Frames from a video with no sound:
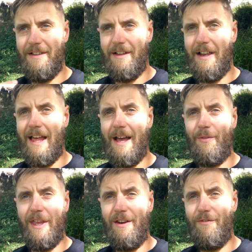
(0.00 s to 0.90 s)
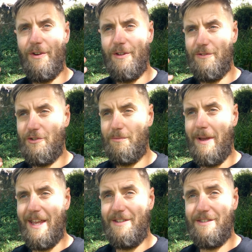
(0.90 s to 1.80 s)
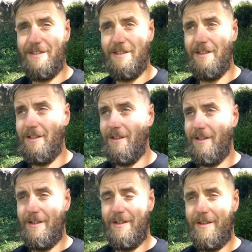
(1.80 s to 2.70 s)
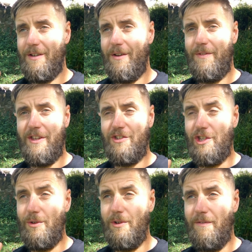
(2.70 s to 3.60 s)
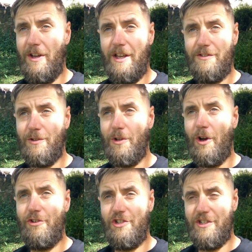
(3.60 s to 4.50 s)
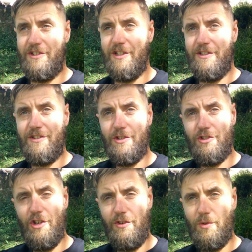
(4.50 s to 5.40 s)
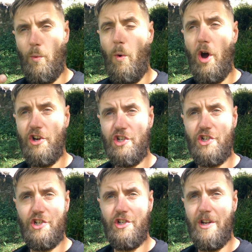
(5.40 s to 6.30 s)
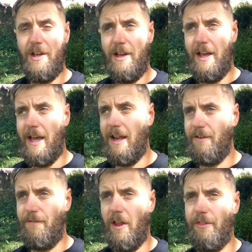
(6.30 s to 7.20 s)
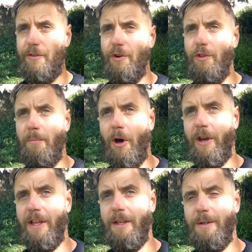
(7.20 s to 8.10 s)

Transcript: Allow the infinite space of this universal consciousness to just wash and flood through the body.